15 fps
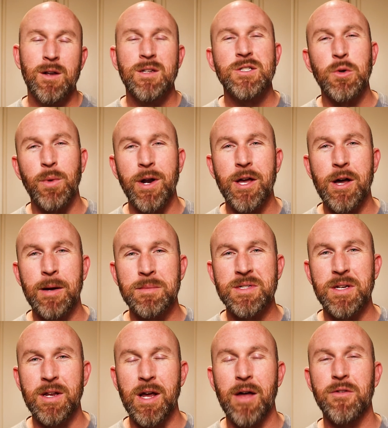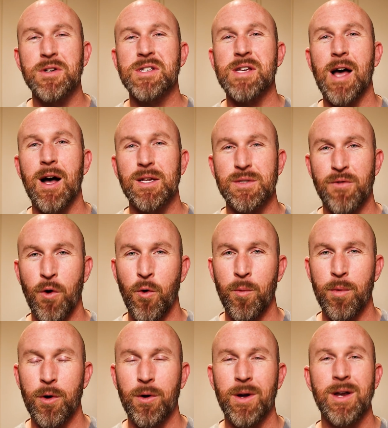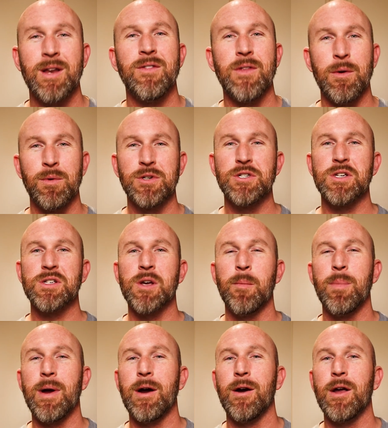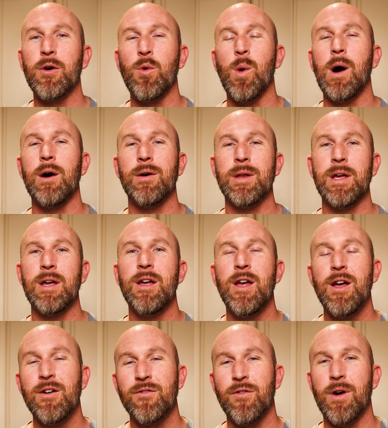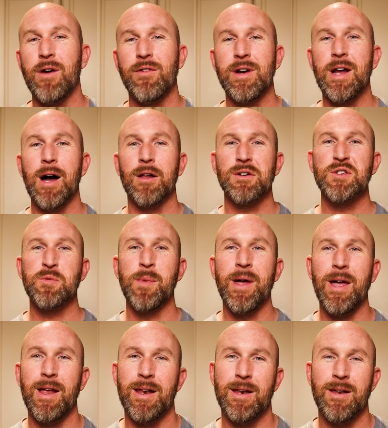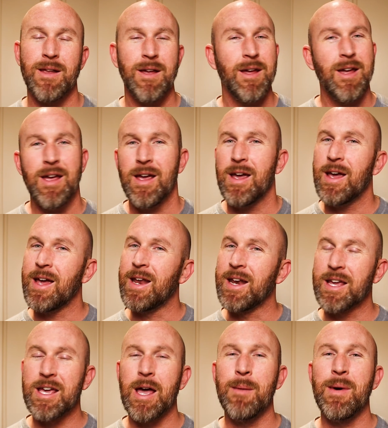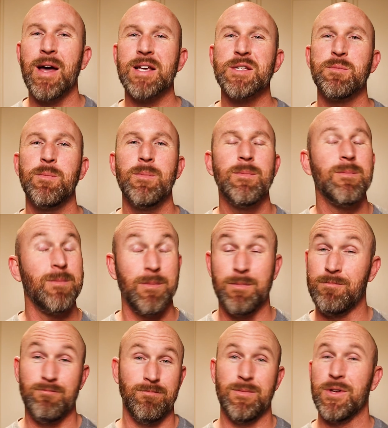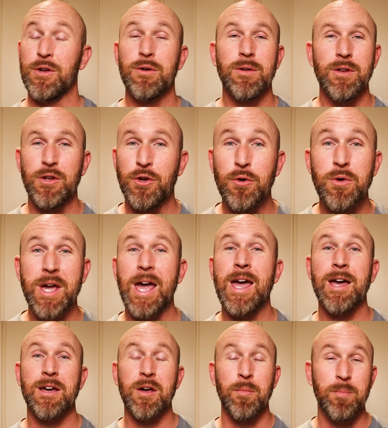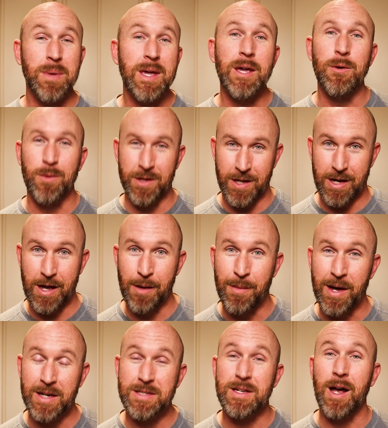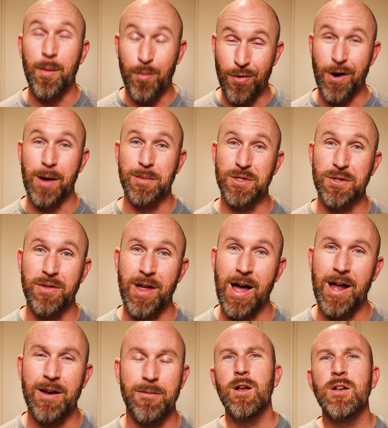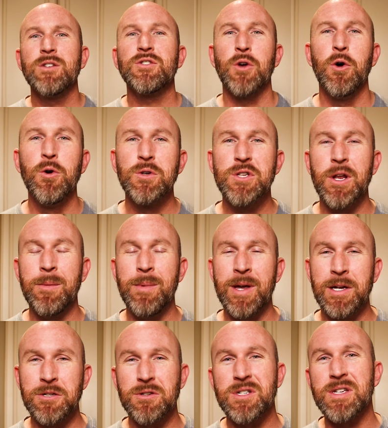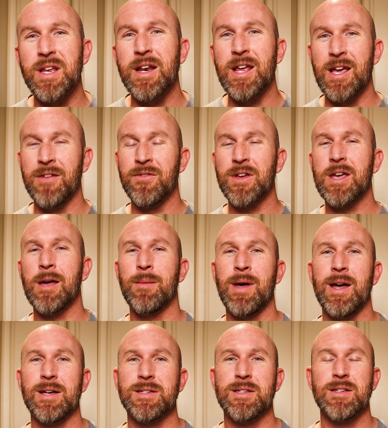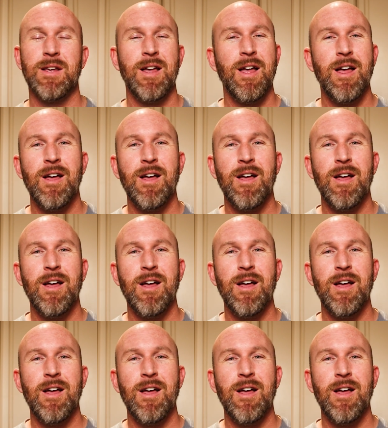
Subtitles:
So when it comes to the other styles of home brewing, then we're just comparing quality for every dollar spent. And the ChemEx, you can't compete with the ChemEx, I promise you that. So who's gonna be interested in the ChemEx?